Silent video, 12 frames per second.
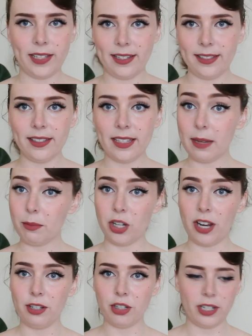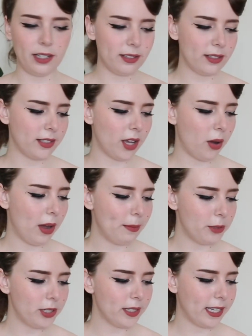sizes keep changing, so
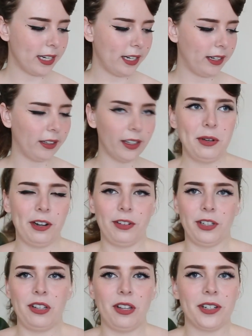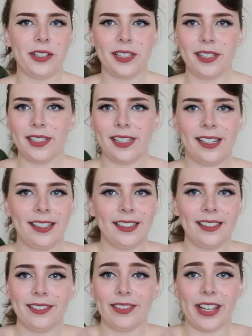I'm just getting whatever looks
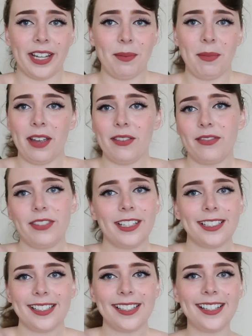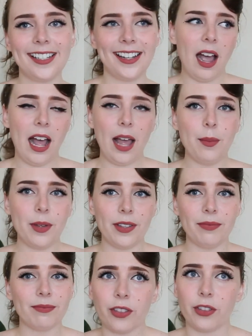like it might fit. I'm
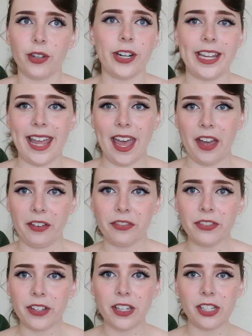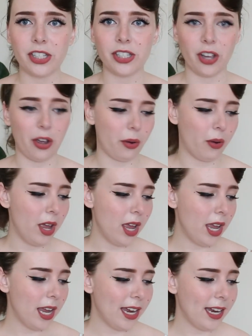a 30F, so
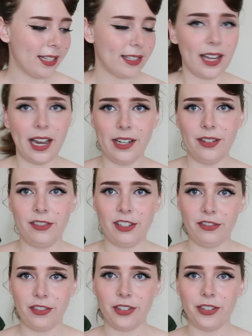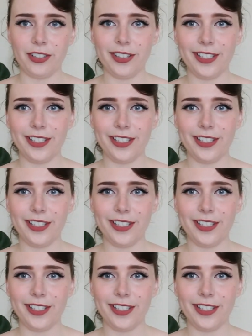it's kind of difficult.